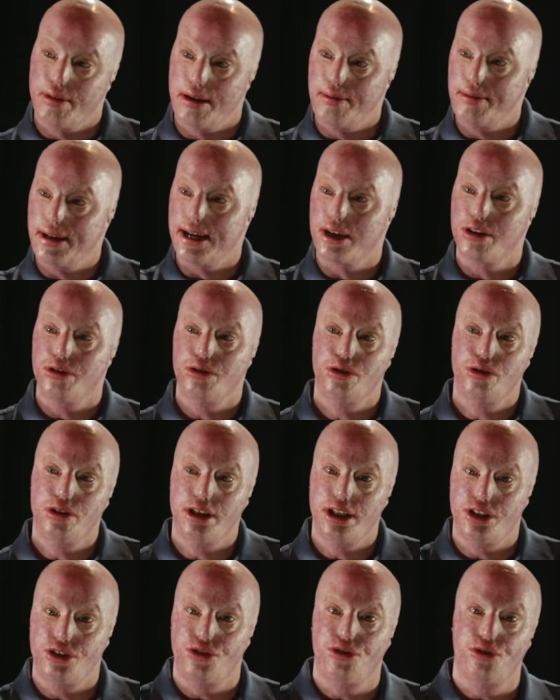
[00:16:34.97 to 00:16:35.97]
maybe I go do
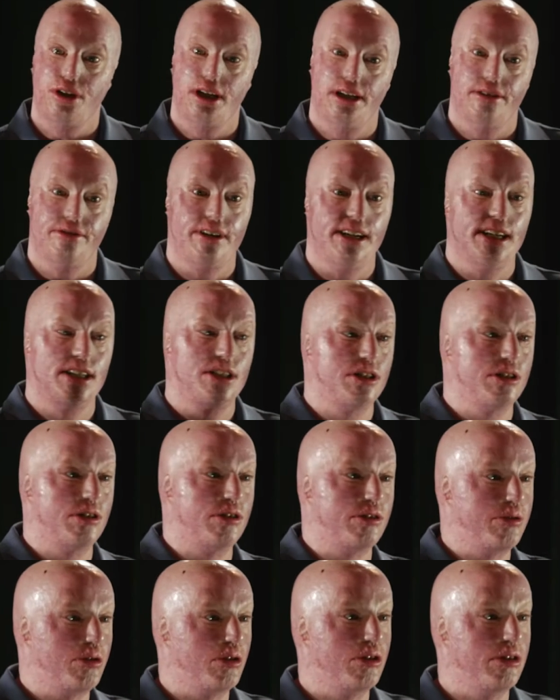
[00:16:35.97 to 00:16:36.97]
these three events
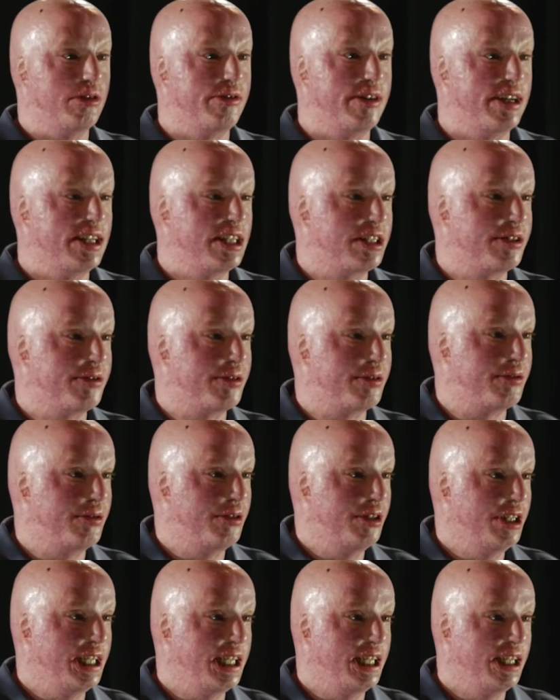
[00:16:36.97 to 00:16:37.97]
or four events for
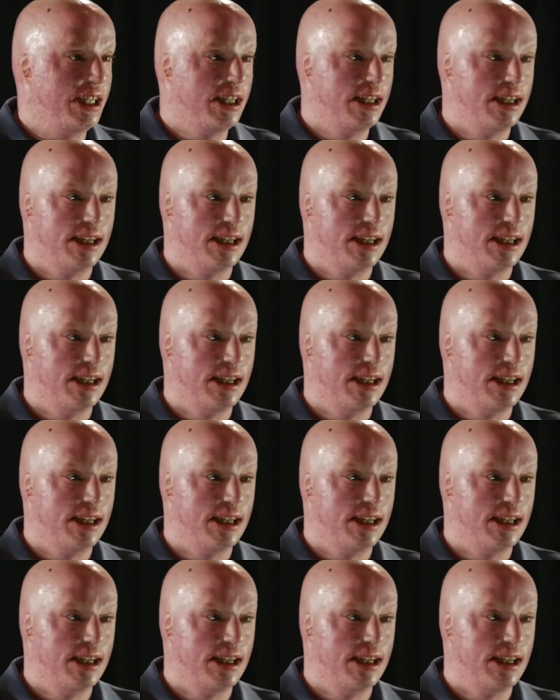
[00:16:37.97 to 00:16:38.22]
free.